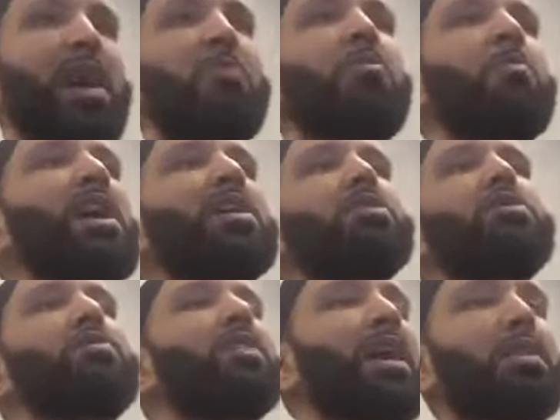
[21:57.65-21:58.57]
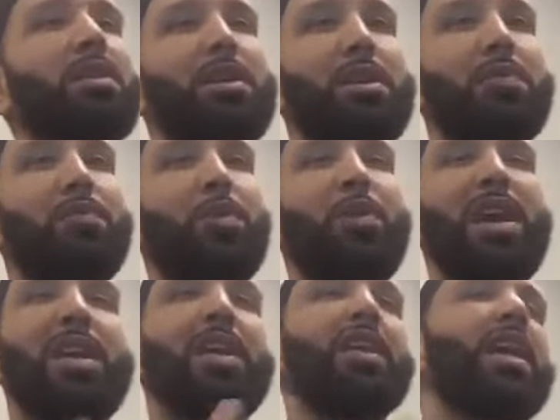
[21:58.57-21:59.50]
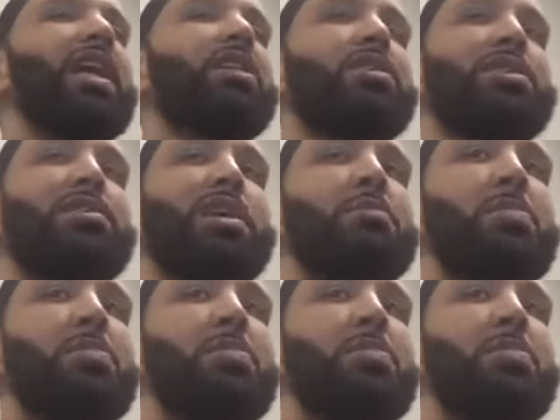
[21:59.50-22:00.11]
That reminds you of death in a different way. It engages your